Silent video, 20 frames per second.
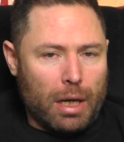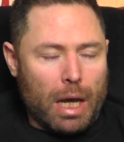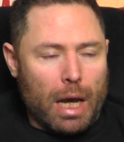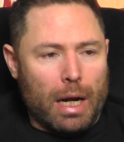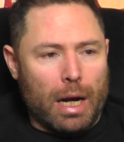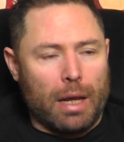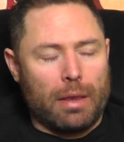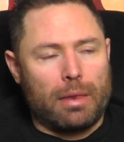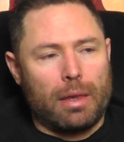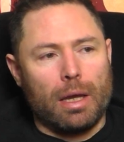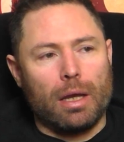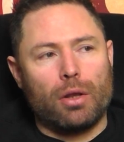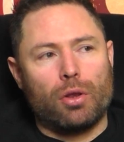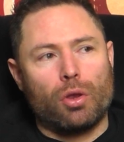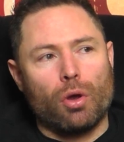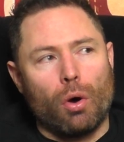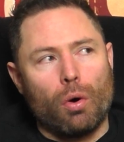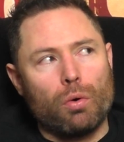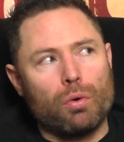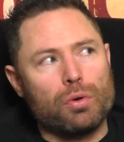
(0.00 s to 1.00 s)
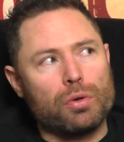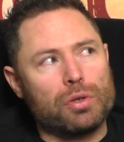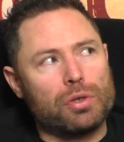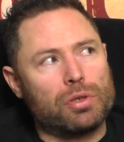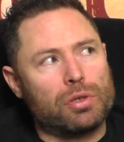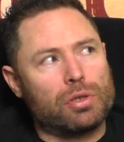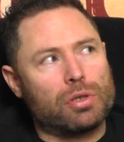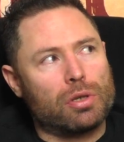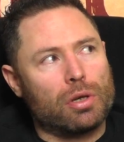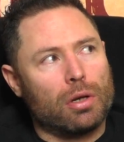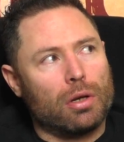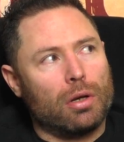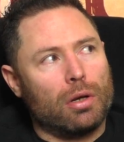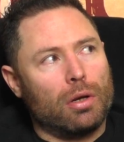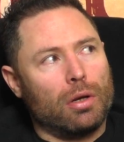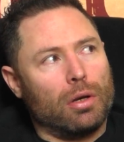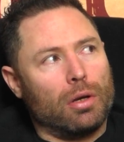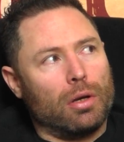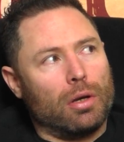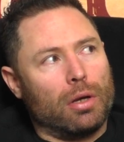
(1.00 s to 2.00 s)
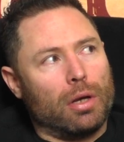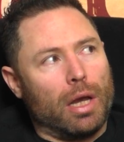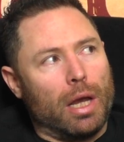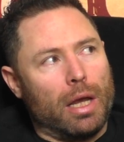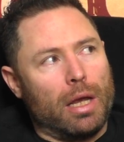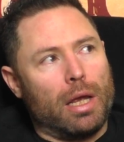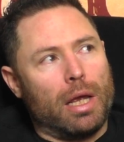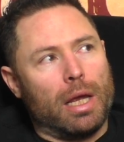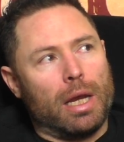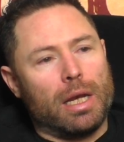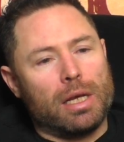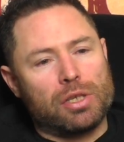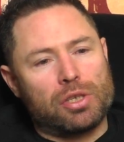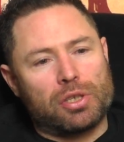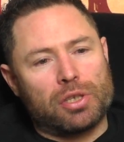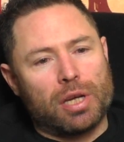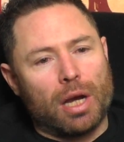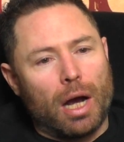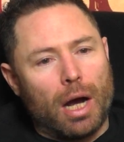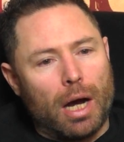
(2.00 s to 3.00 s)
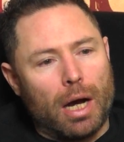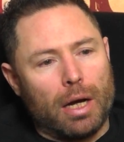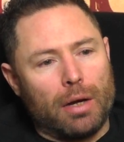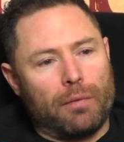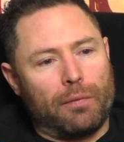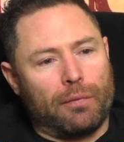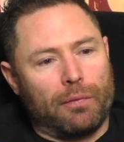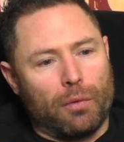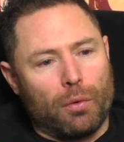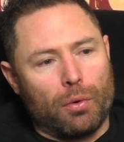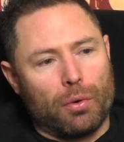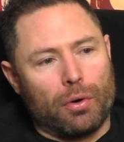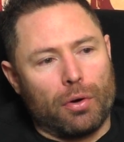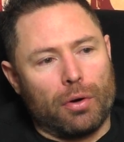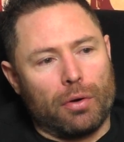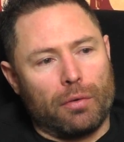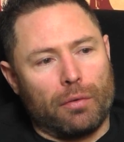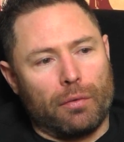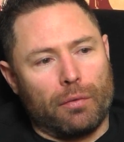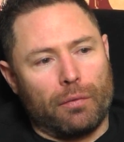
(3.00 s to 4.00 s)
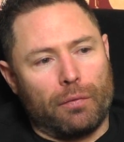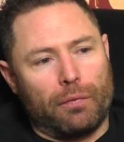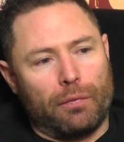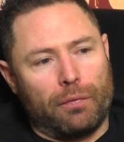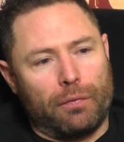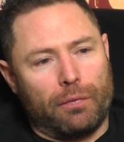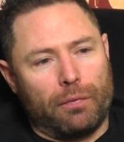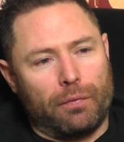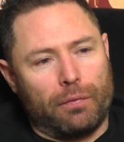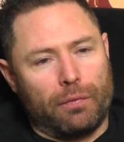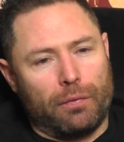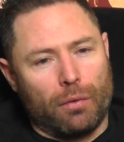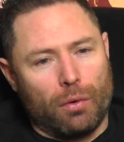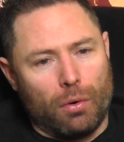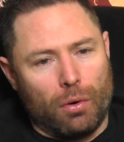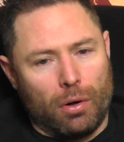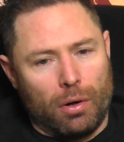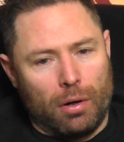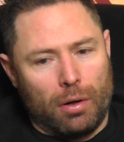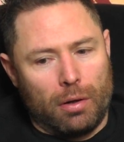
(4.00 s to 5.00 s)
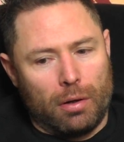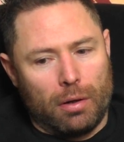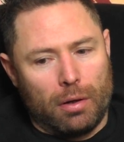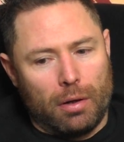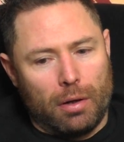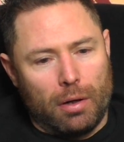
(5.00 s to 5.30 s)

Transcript: and I think those it is tied 4-4